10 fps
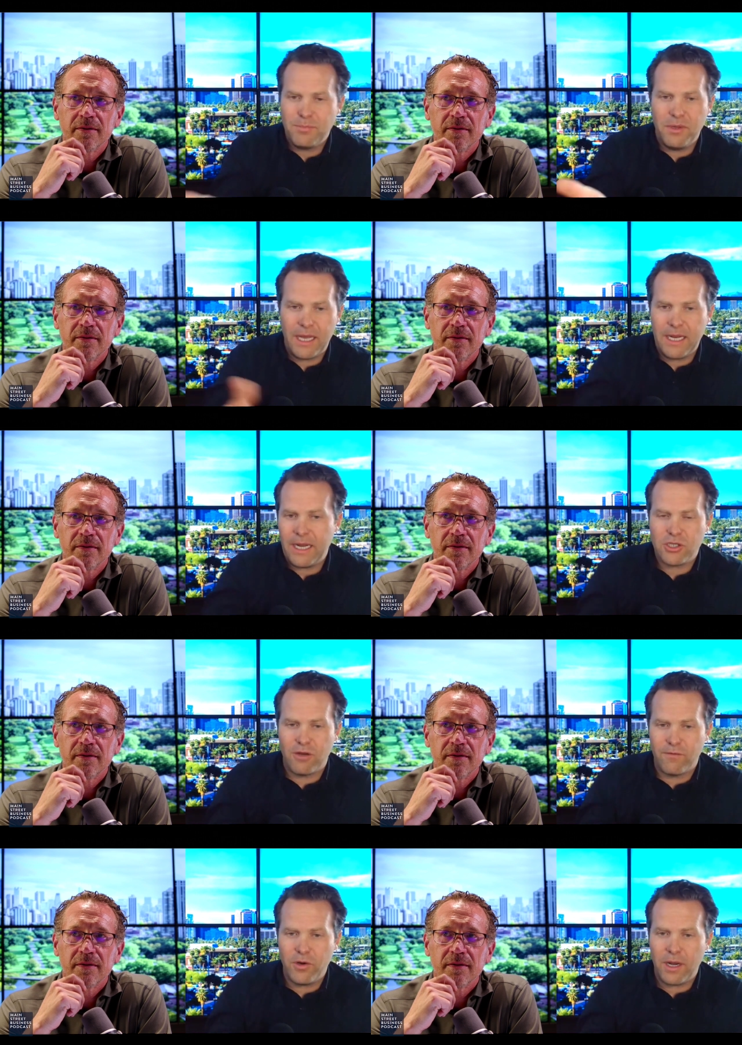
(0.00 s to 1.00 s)
Speaker 1: the company's putting that
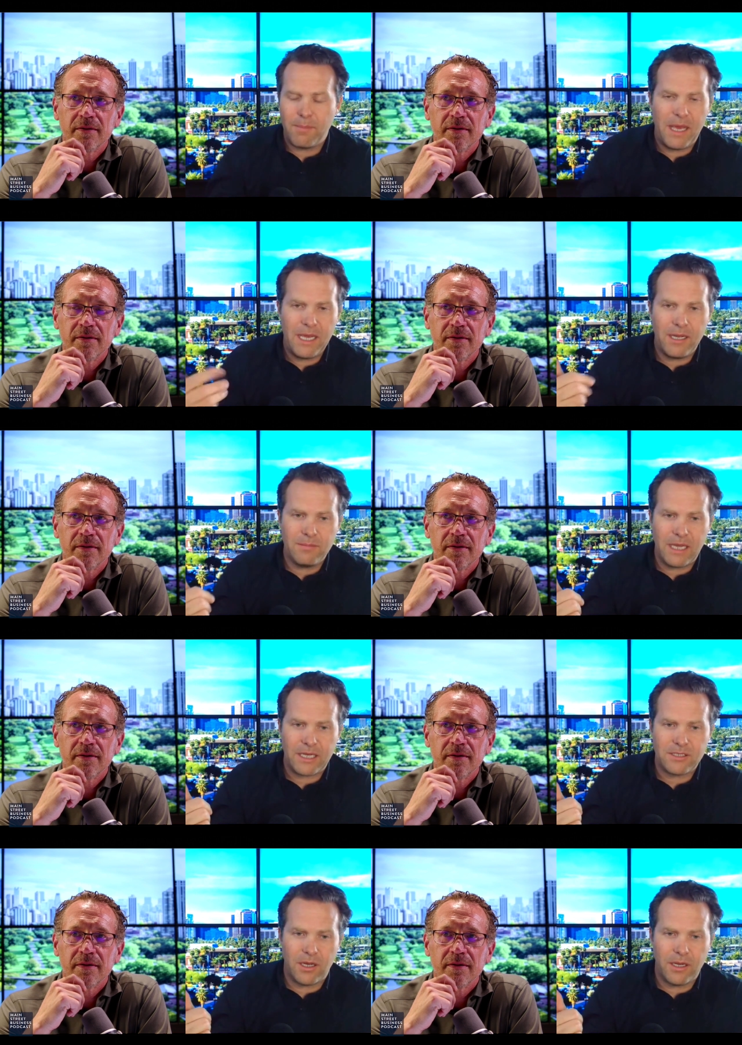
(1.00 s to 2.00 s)
in. I just convert it. I pay
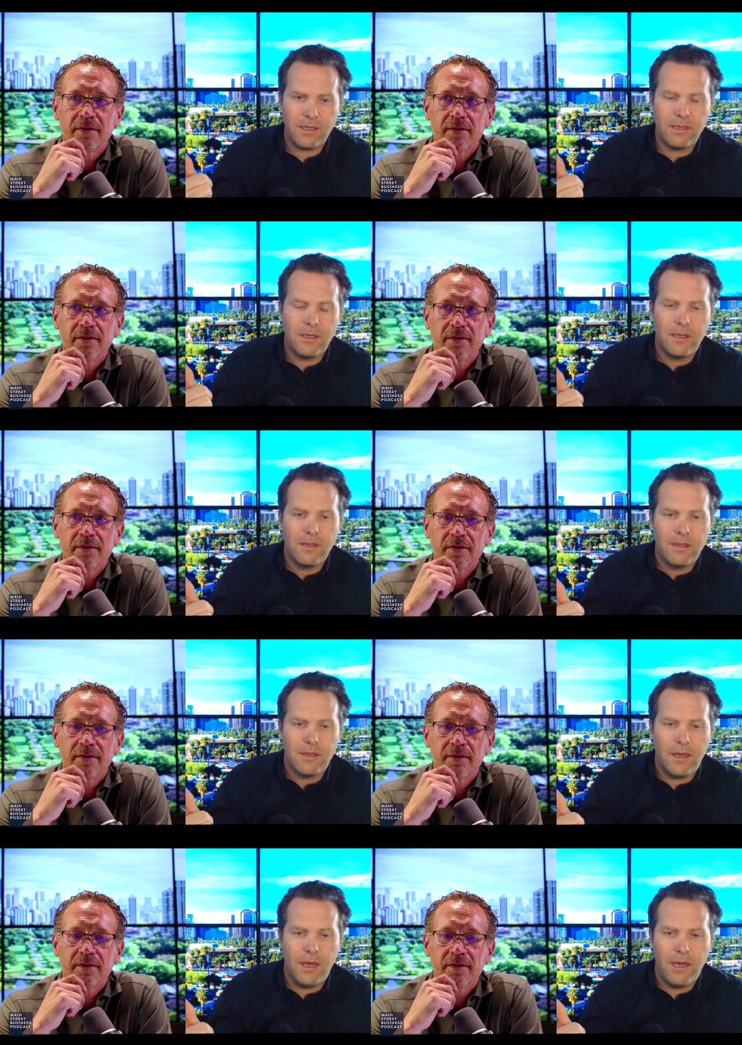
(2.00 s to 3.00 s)
income tax on it.
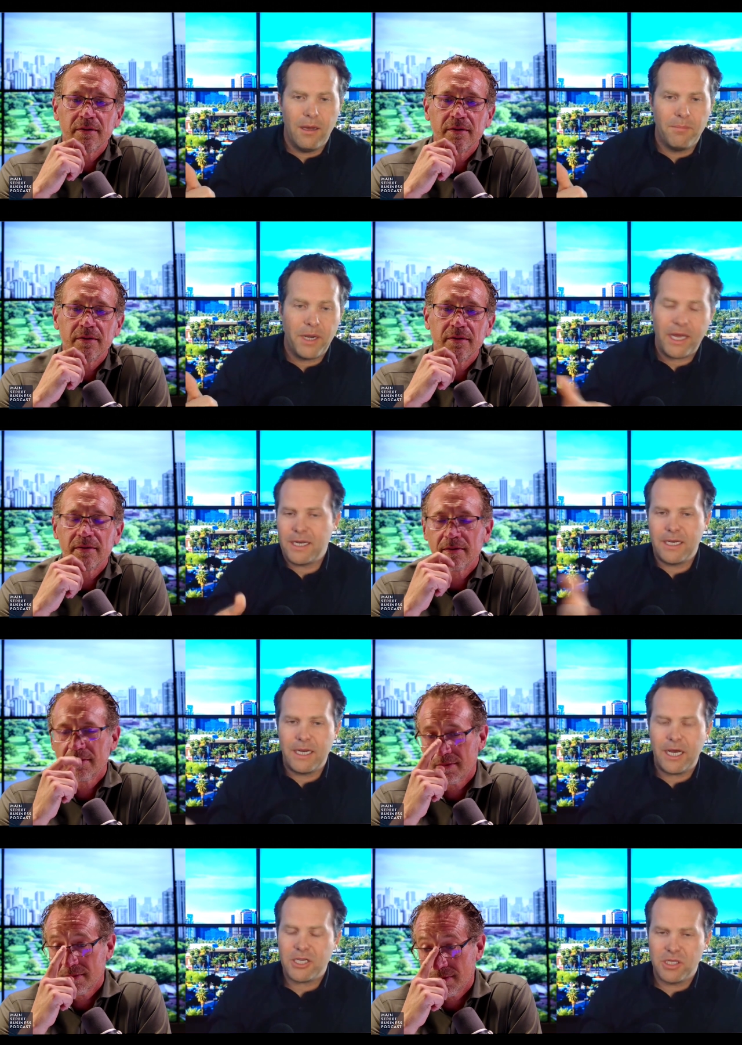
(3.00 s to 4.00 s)
Um, but I
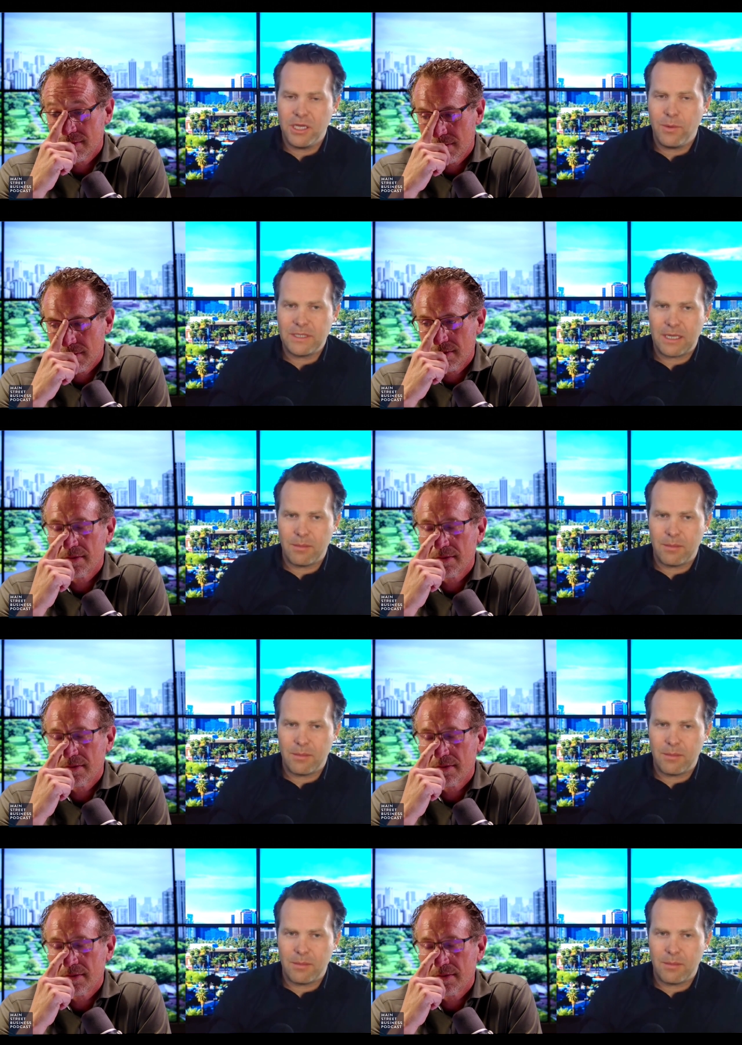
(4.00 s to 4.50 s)
got a deduction